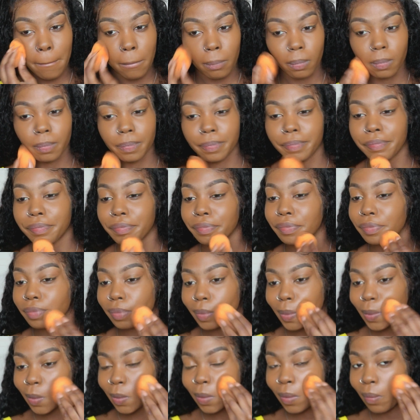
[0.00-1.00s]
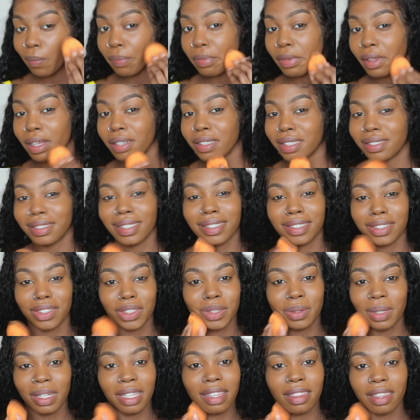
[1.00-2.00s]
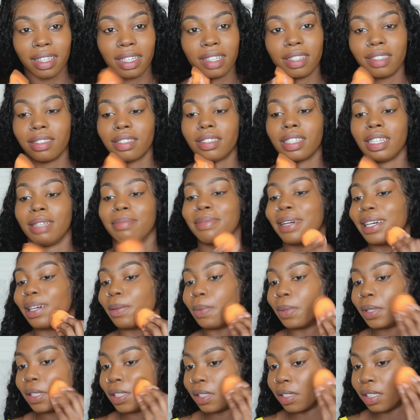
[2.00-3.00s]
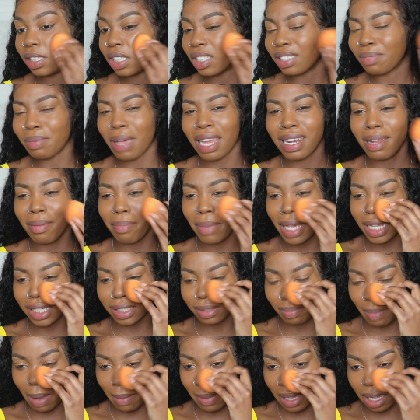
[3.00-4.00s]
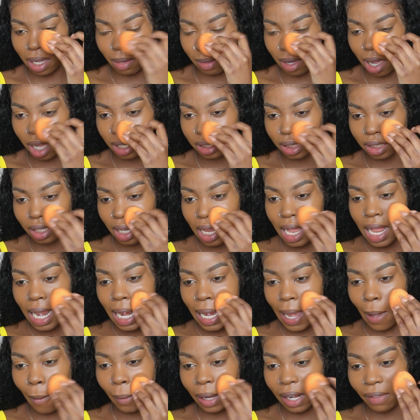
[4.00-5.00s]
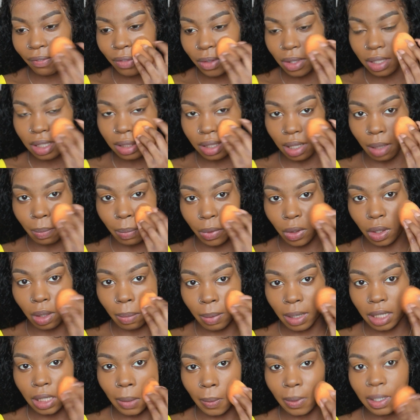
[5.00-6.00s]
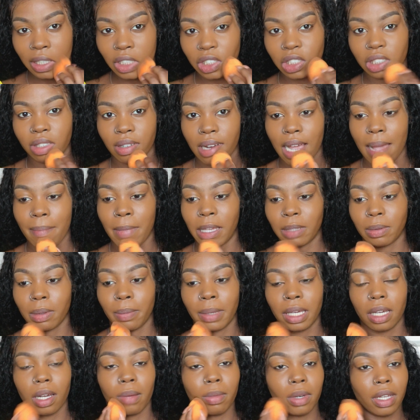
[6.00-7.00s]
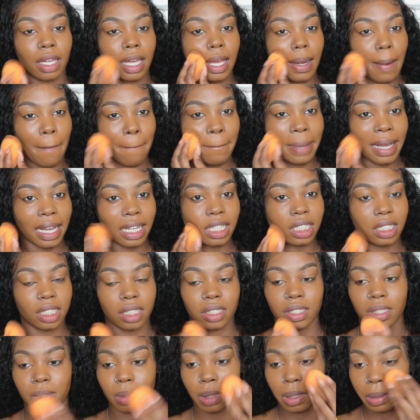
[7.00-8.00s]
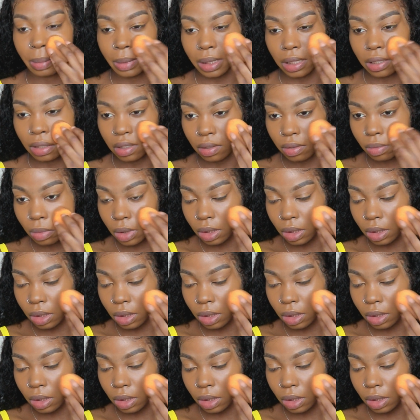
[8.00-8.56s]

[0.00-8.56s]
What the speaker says: It just doesn't do anything, in my opinion. And it makes my makeup hot. Like when I've used a beauty blender when it's dry, it makes my makeup look hella patchy as well, man.